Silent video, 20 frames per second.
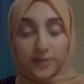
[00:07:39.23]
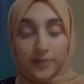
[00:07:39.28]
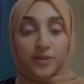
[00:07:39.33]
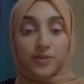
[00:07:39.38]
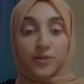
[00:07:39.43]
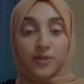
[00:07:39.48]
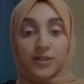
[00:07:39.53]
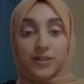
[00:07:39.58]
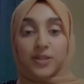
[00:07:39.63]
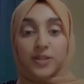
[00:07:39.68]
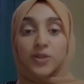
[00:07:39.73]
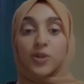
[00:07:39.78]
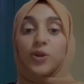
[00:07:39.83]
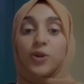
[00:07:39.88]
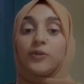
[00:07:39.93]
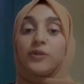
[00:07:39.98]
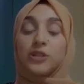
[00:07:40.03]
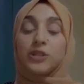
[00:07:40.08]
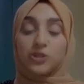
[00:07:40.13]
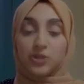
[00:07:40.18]
stresses
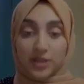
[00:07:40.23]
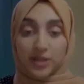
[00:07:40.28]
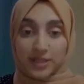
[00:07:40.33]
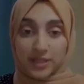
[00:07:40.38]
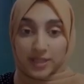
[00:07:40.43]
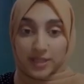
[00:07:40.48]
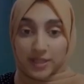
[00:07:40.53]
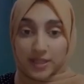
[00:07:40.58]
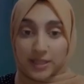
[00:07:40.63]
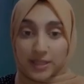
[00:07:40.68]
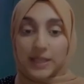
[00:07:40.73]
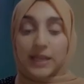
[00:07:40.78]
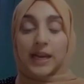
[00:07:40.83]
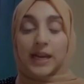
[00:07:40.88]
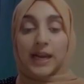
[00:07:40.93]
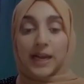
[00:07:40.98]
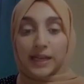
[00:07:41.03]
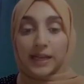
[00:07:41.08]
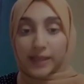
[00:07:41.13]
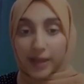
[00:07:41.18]
over justice,
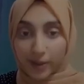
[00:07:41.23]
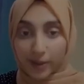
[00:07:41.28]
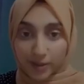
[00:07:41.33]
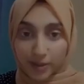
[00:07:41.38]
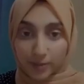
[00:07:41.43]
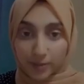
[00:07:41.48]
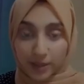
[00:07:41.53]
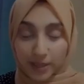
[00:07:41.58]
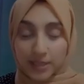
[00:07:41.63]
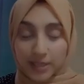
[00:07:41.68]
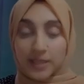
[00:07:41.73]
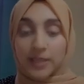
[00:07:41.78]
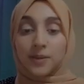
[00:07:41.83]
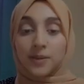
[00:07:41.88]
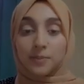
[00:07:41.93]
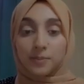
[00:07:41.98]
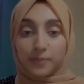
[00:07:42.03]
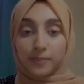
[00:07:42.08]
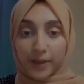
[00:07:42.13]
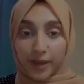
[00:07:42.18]
accountability,
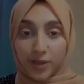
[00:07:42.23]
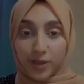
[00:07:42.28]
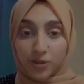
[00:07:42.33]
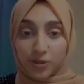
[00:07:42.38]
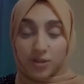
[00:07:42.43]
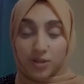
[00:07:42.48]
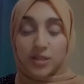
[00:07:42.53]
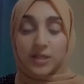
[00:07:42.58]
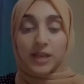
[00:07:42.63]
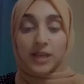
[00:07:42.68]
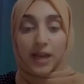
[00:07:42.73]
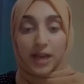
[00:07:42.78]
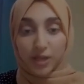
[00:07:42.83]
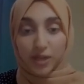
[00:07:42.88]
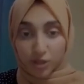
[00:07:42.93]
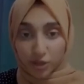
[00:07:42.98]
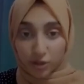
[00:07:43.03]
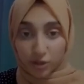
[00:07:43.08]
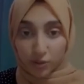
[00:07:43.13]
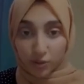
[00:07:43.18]
patience, and
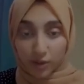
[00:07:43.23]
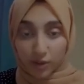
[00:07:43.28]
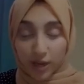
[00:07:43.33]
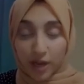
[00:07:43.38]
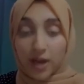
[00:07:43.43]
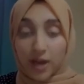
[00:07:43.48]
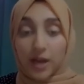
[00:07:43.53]
shura,